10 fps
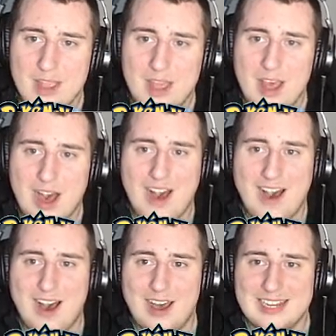
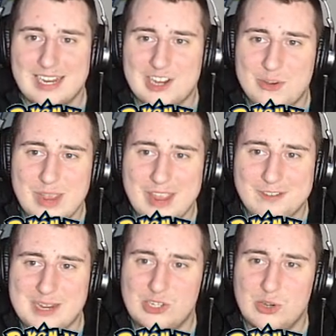Aw, you know who gives
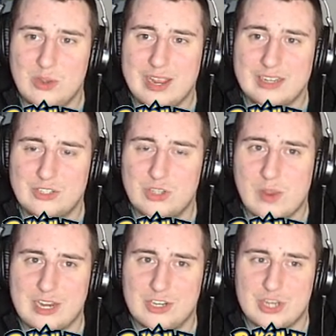me joy?
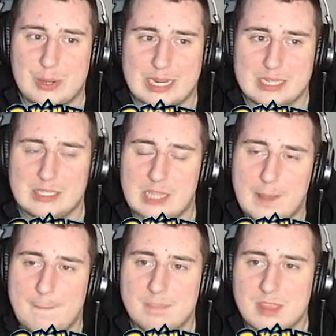Joy and Jonas.
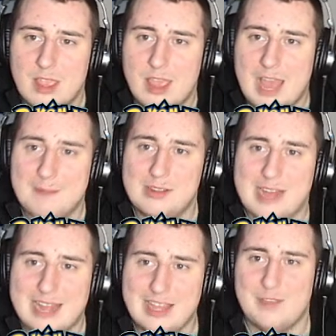I'm
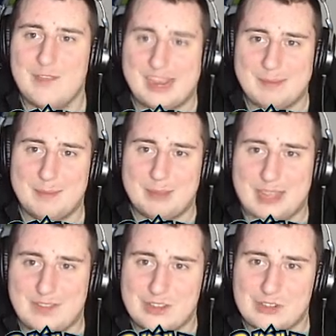glad that you find people that
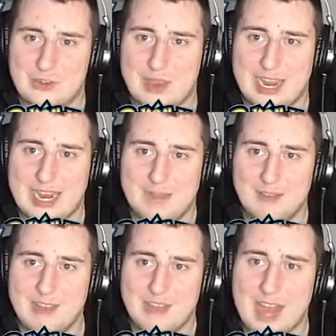give you joy, and I'm
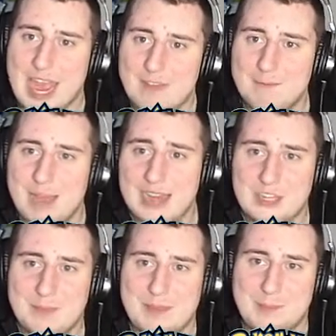glad that I have my
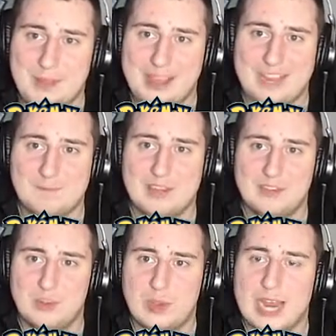two people that give me
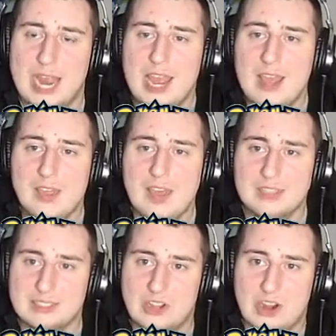joy.
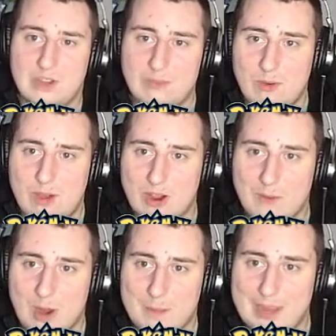This is heart
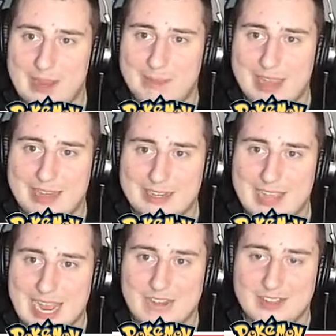heartwarming and
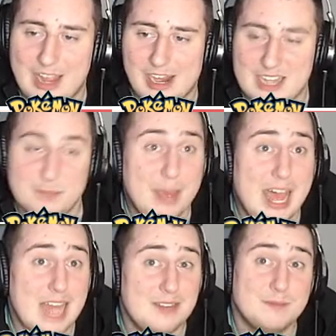kind of hilarious. But